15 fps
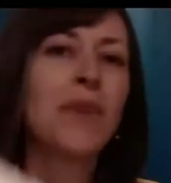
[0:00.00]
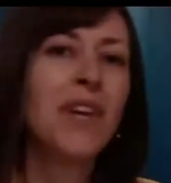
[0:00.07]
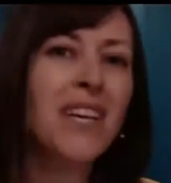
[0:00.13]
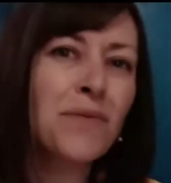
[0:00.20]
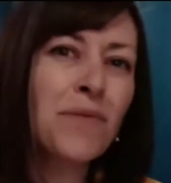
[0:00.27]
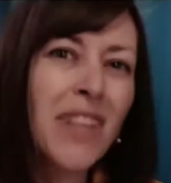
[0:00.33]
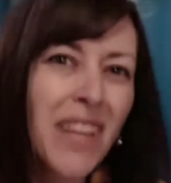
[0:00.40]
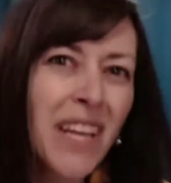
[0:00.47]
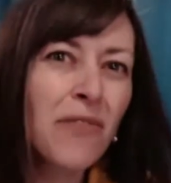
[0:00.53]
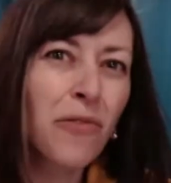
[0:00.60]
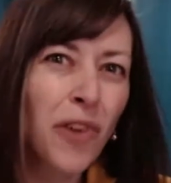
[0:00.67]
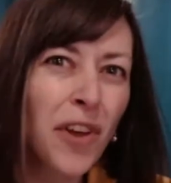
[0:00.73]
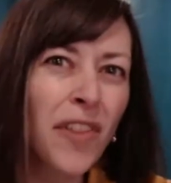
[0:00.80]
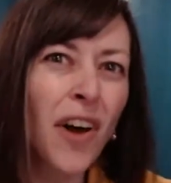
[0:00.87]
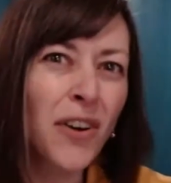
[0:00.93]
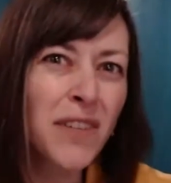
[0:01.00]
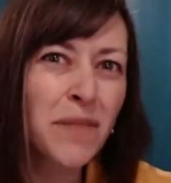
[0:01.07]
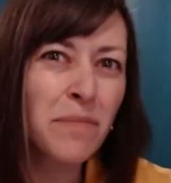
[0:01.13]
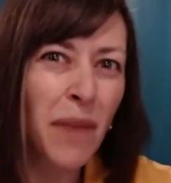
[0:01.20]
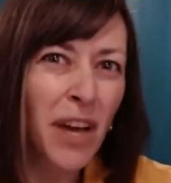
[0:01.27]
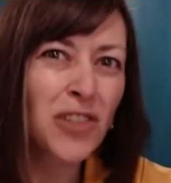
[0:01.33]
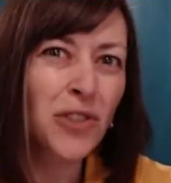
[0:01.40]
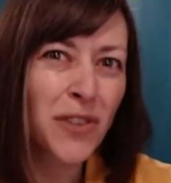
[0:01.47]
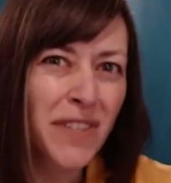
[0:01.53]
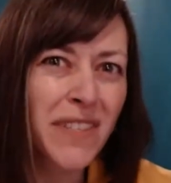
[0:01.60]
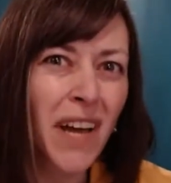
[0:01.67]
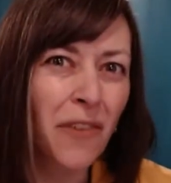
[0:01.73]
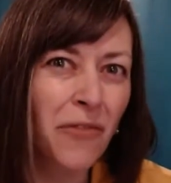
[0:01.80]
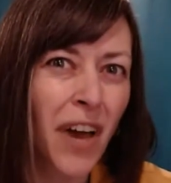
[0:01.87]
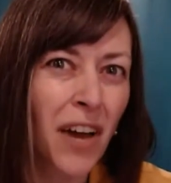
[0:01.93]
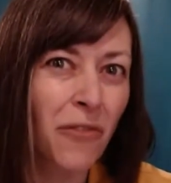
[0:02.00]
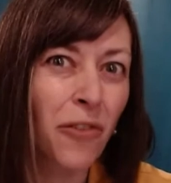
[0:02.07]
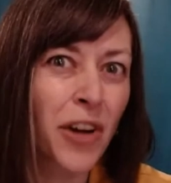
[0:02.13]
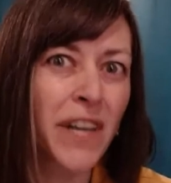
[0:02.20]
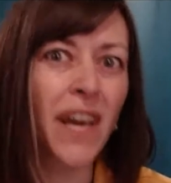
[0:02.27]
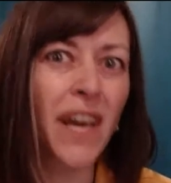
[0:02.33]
because we live with our special stuff every